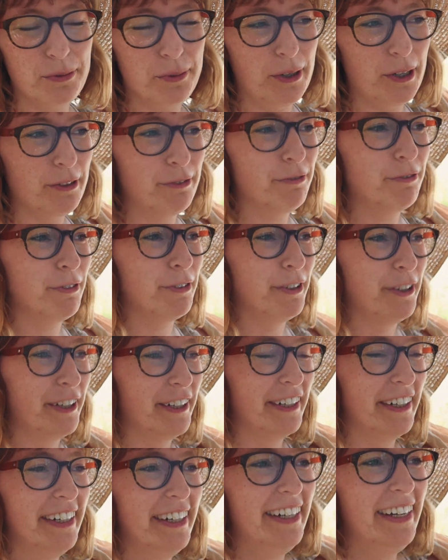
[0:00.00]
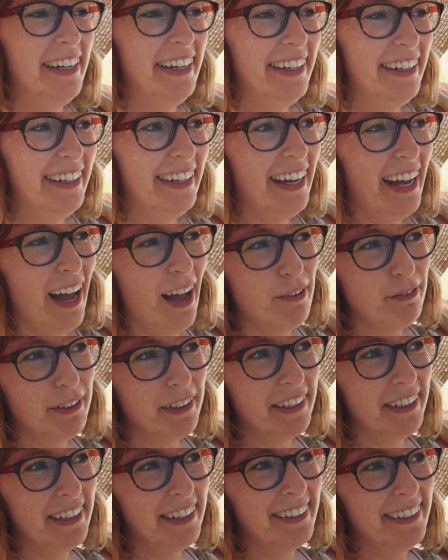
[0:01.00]
word for
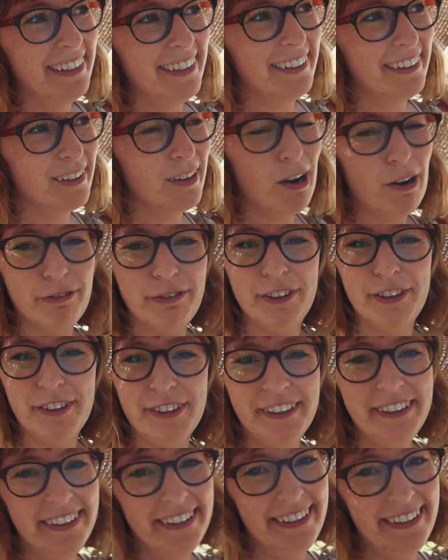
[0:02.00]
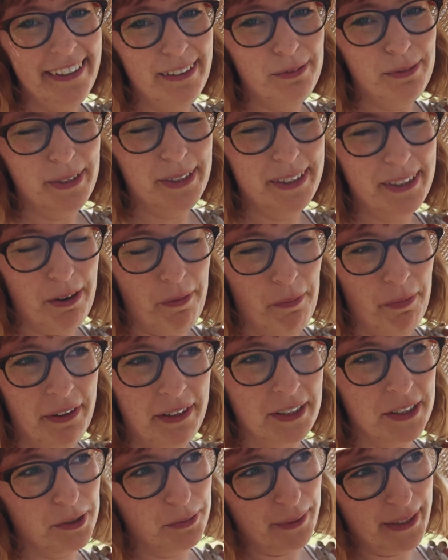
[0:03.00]
having coffee or tea with
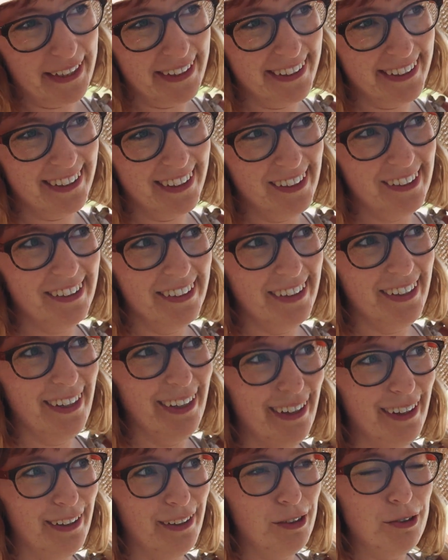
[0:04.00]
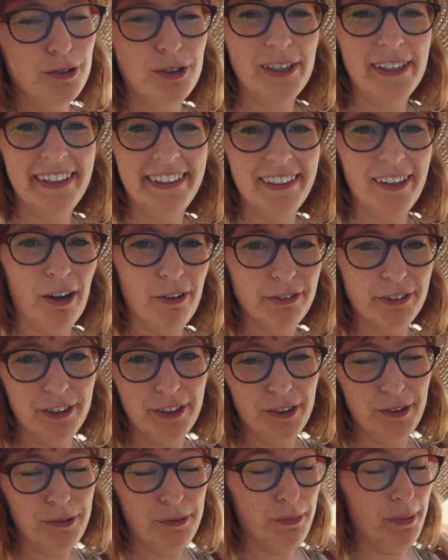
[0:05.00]
something sweet, usually in the
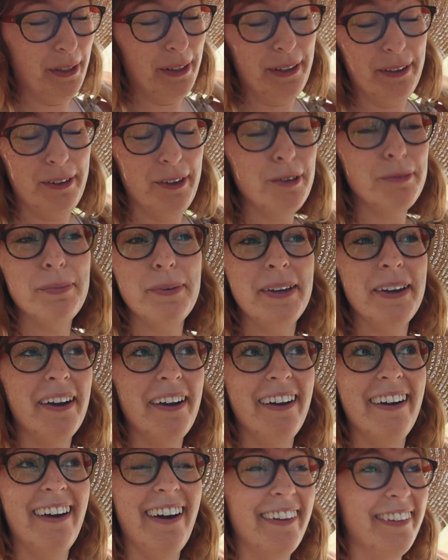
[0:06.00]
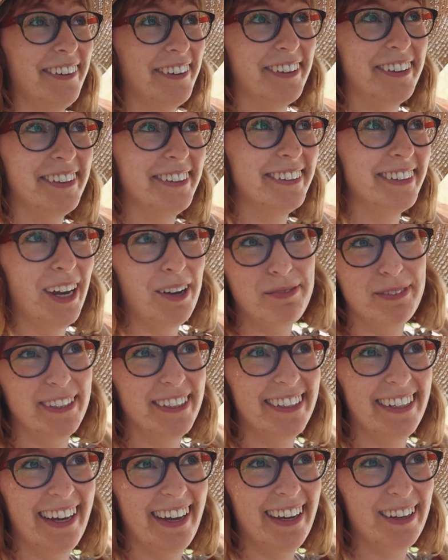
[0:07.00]
afternoon, but it could be other times
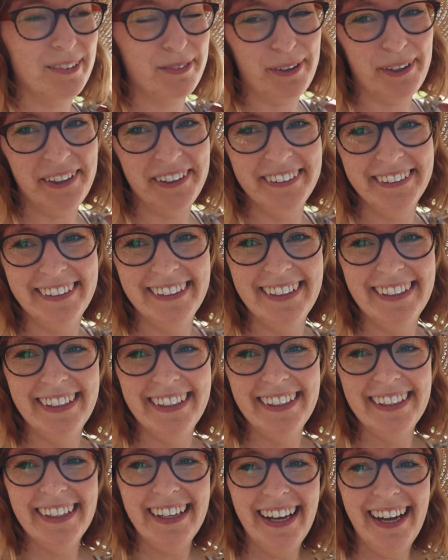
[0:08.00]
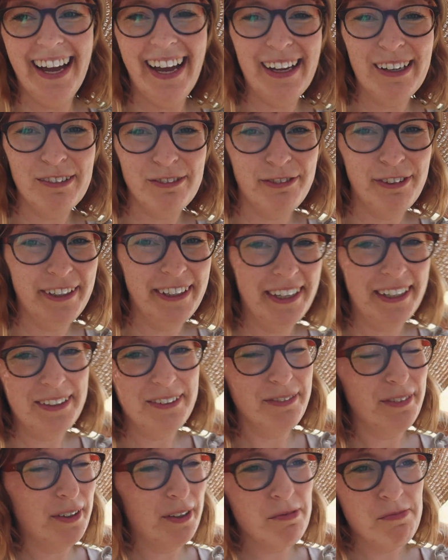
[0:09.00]
in the day as well. And fika
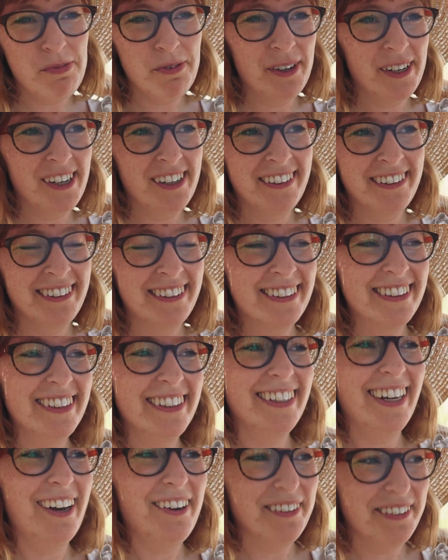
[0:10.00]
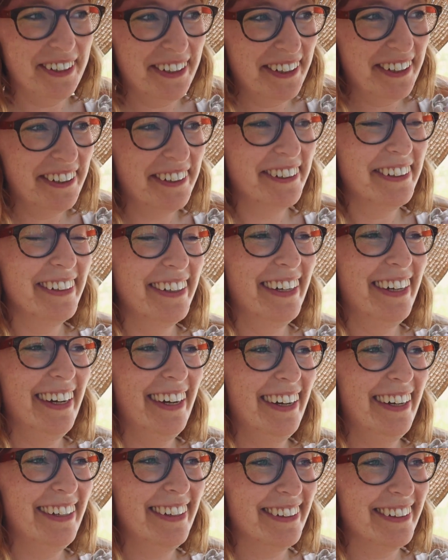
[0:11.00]
is very important out here.
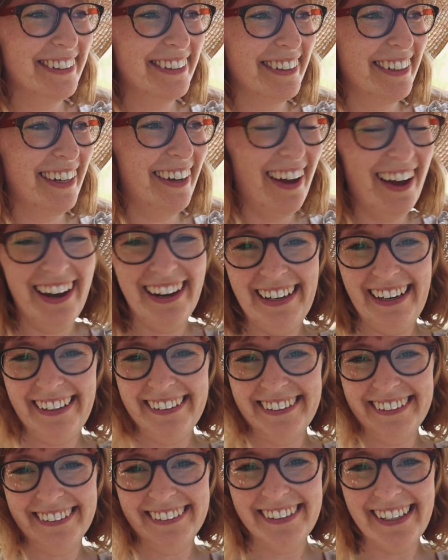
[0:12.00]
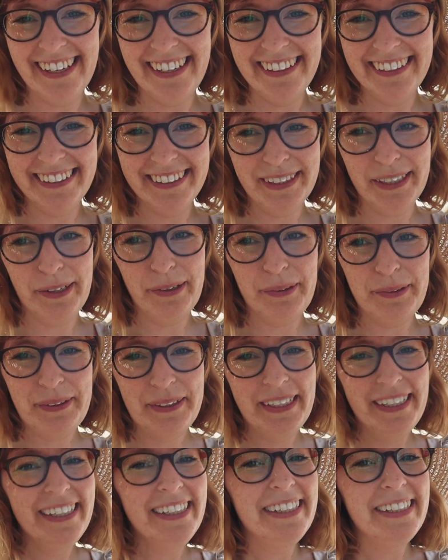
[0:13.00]
It's a highlight in the day, so
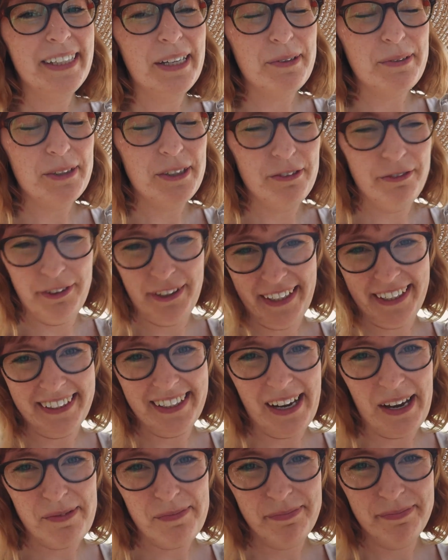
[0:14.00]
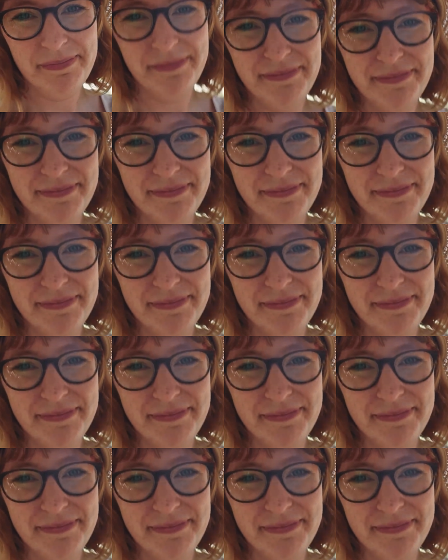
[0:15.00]
now it's fika time.